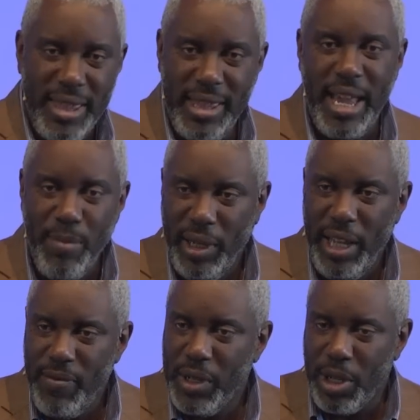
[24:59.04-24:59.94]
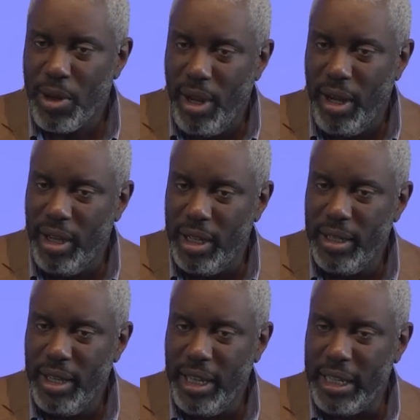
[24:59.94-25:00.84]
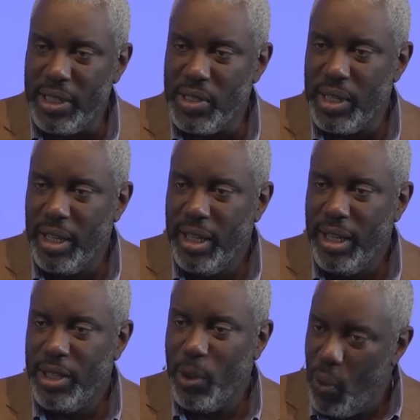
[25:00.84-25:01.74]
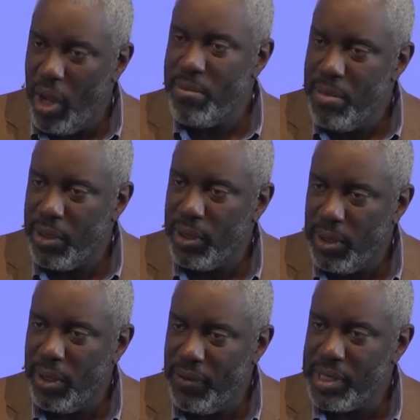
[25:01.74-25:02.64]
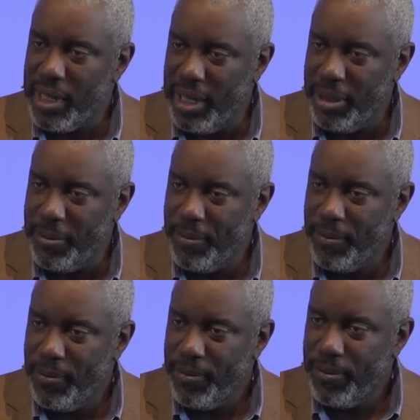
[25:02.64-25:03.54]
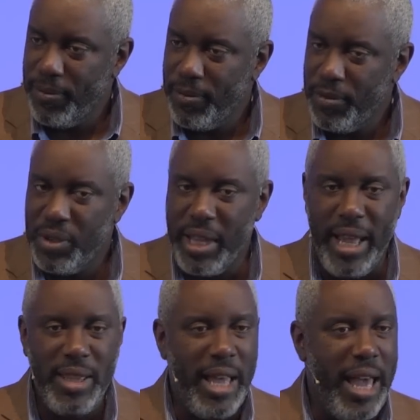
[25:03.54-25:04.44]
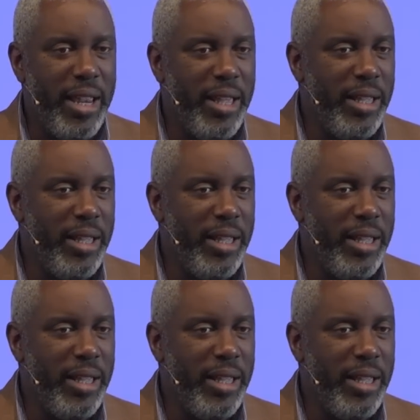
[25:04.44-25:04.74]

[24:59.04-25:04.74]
they believe the Quran is the one miracle of Islam, that, that it